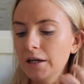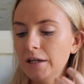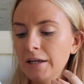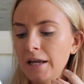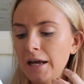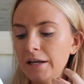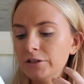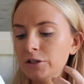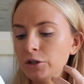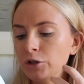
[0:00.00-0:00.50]

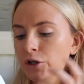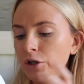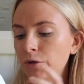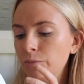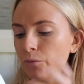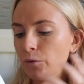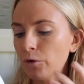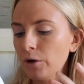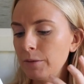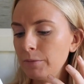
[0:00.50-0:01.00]
Yeah, so you
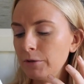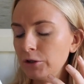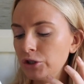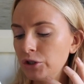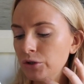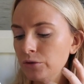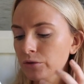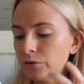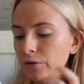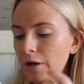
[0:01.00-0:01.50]
can pretty much
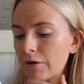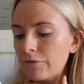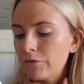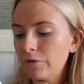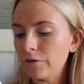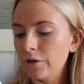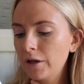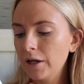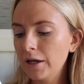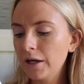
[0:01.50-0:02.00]
use it on
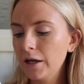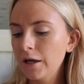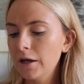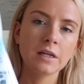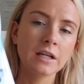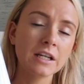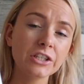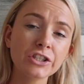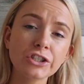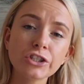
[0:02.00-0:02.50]
everything.
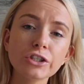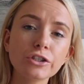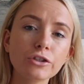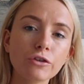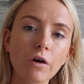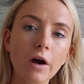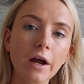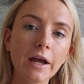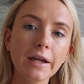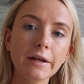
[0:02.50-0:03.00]
It's just
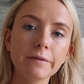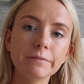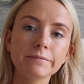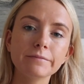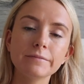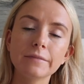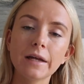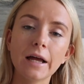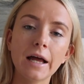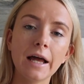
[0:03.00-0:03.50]
great,
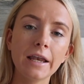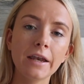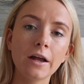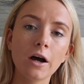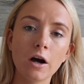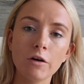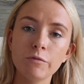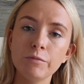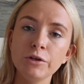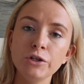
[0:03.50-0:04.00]
and
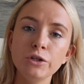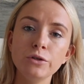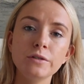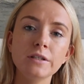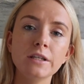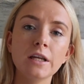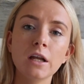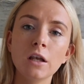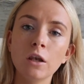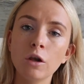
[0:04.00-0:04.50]
I've been
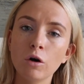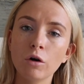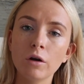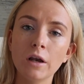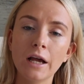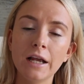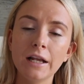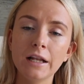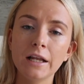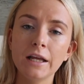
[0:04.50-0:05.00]
using it a lot
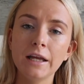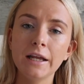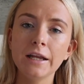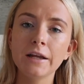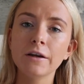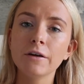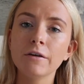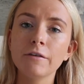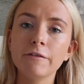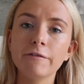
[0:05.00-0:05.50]

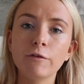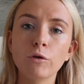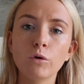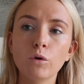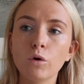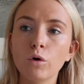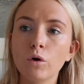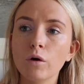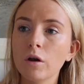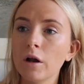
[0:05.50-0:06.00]
lately
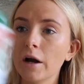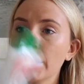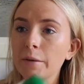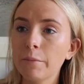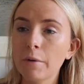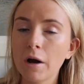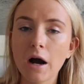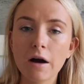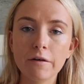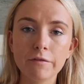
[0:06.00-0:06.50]
for like
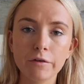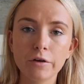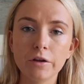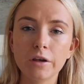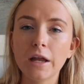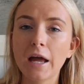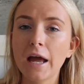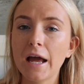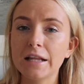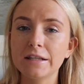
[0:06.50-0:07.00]
my
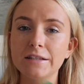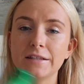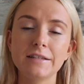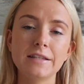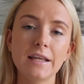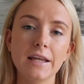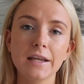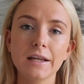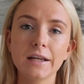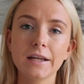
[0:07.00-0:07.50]
oven and
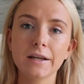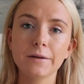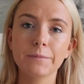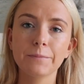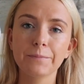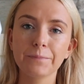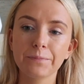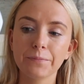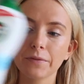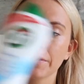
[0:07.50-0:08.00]
sink.
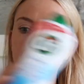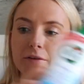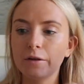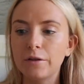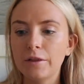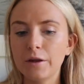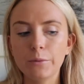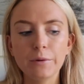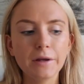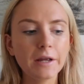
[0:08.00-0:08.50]

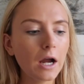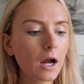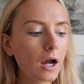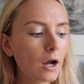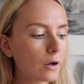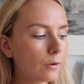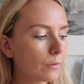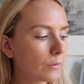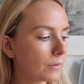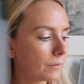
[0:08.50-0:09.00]
So there we go.
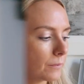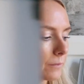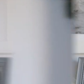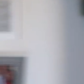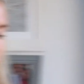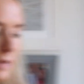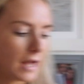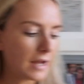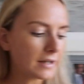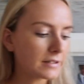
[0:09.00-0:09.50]
What do I do
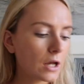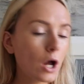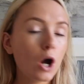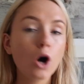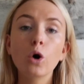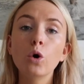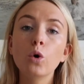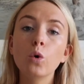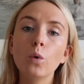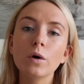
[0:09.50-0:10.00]
next?
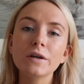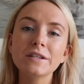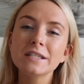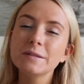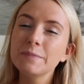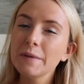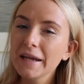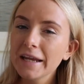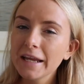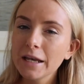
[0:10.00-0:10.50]
Oh,
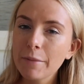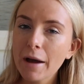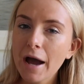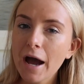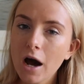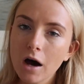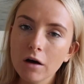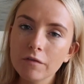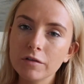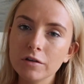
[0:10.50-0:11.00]
speaking
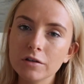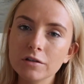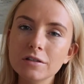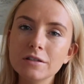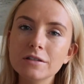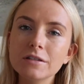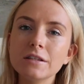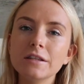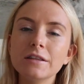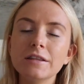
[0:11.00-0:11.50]
about
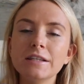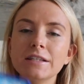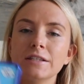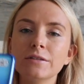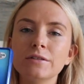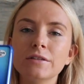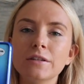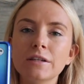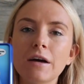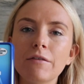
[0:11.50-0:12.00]
ovens, this
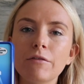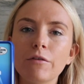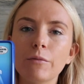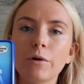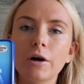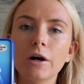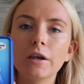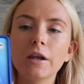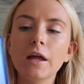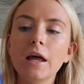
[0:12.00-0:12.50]
is another
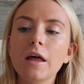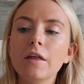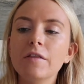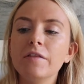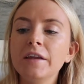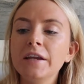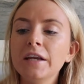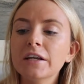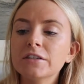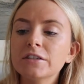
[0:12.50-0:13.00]
one.
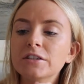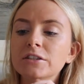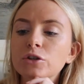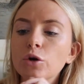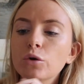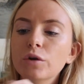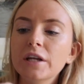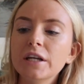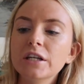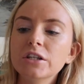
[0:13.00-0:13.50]
The
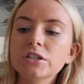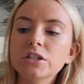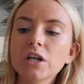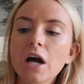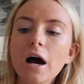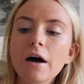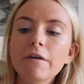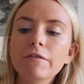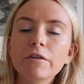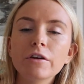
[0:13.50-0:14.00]
Astonished
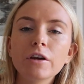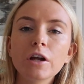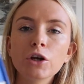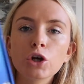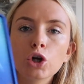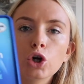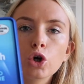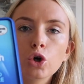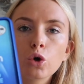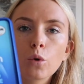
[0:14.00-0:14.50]
Oven
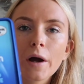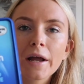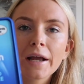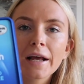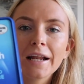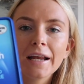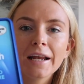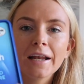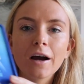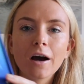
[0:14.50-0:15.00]
and Cookware
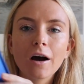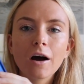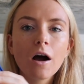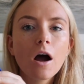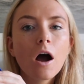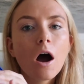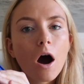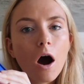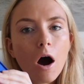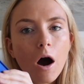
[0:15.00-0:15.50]
Cleaner.
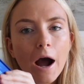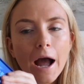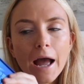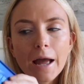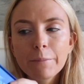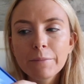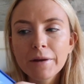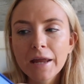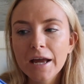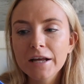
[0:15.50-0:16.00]
I
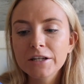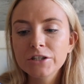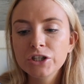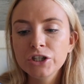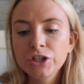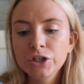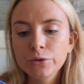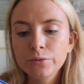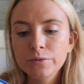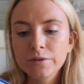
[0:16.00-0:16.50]
am yet
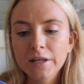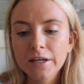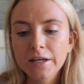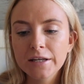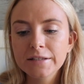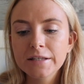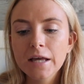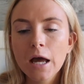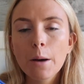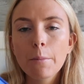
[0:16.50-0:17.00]
to use
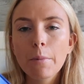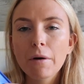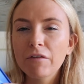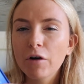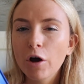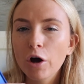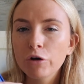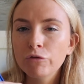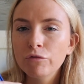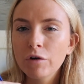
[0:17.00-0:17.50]
this, but
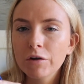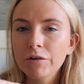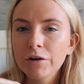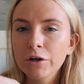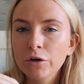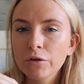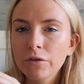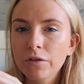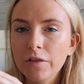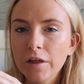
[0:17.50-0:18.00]
I've heard very
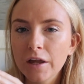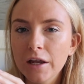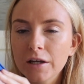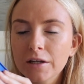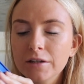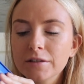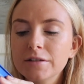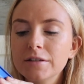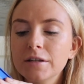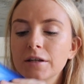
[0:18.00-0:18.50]
good
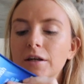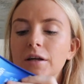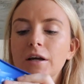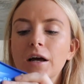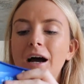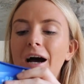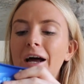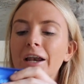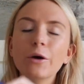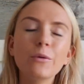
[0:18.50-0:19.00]
things.
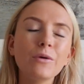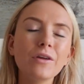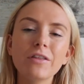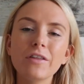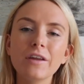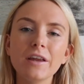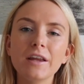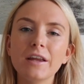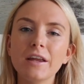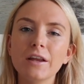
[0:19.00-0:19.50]
I know what you're
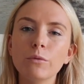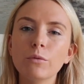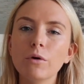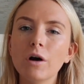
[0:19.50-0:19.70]
thinking.